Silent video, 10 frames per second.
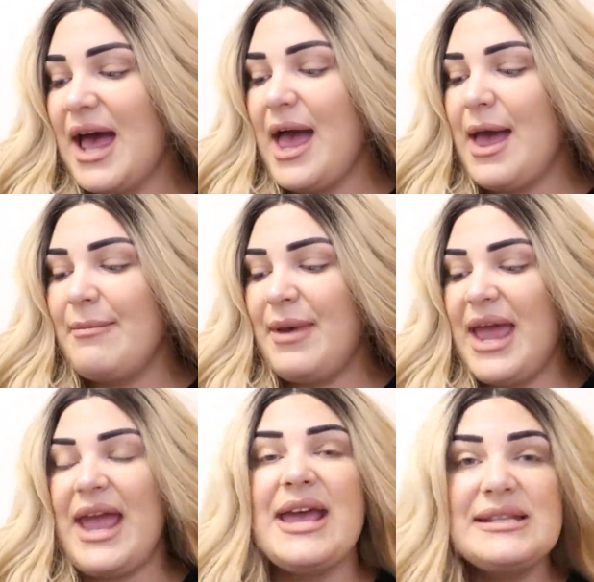Um,
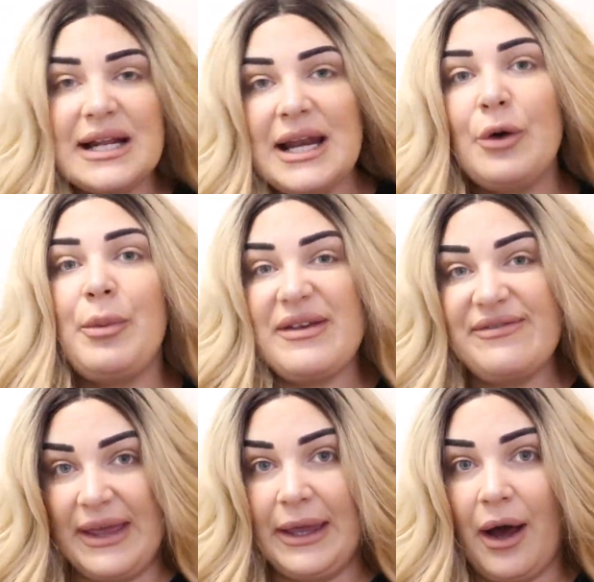it is a little bit
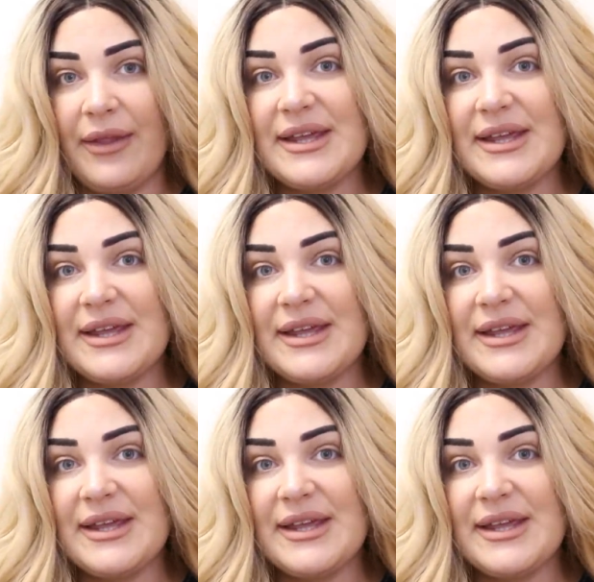thicker.